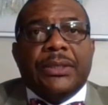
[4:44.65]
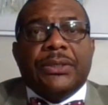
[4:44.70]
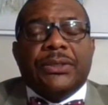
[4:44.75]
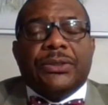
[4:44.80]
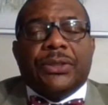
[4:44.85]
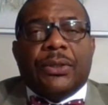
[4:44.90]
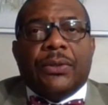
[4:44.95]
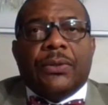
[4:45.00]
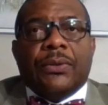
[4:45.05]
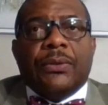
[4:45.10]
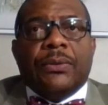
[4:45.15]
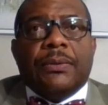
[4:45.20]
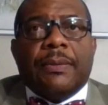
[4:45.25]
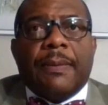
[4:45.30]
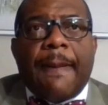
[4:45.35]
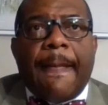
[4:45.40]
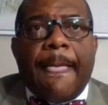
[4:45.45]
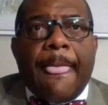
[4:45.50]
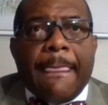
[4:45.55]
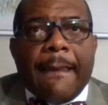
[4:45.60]
So
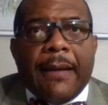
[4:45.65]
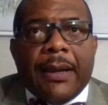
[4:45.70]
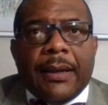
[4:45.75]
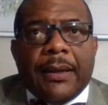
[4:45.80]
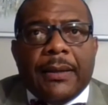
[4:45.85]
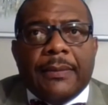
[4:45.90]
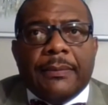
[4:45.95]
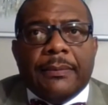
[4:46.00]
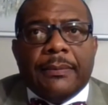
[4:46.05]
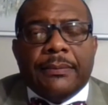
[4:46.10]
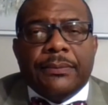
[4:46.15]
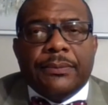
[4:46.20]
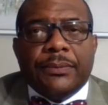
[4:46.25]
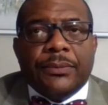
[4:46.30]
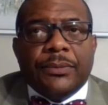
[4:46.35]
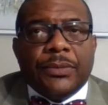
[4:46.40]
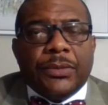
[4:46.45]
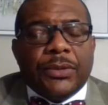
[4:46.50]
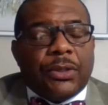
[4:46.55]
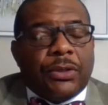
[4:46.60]

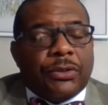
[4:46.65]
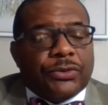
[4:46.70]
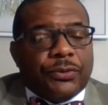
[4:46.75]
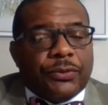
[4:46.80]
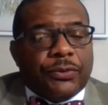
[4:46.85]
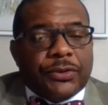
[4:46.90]
Coach